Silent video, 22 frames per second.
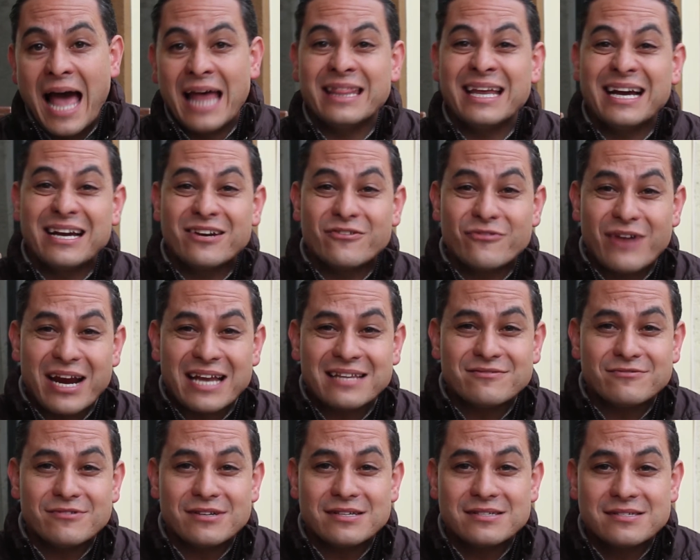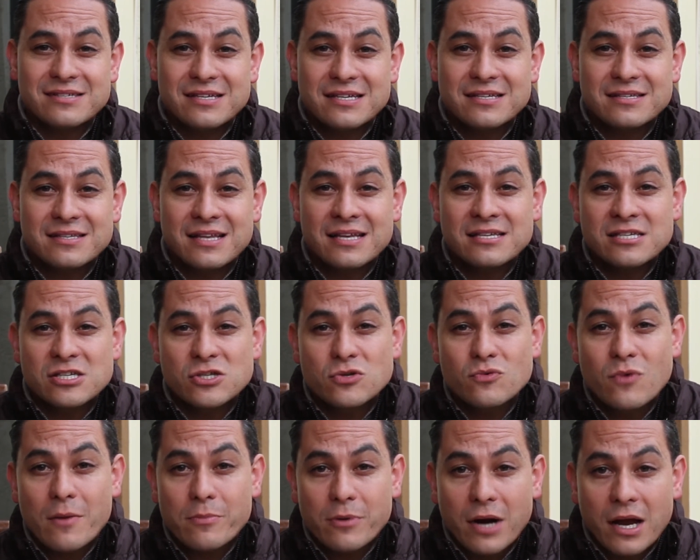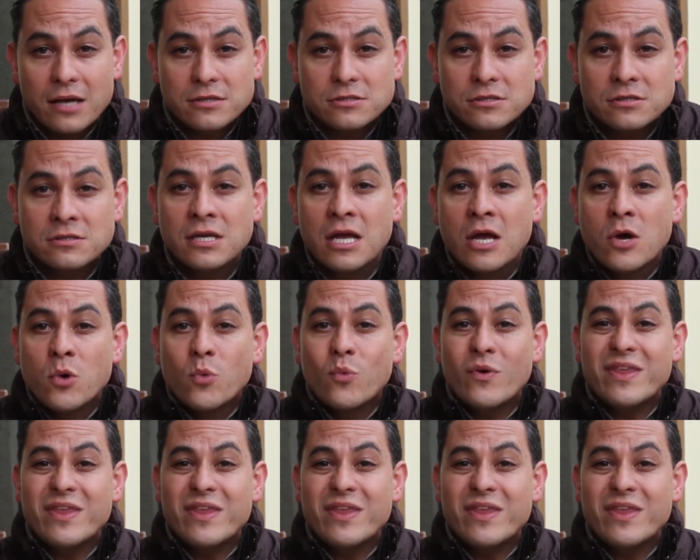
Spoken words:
and a great resistance to abrasion,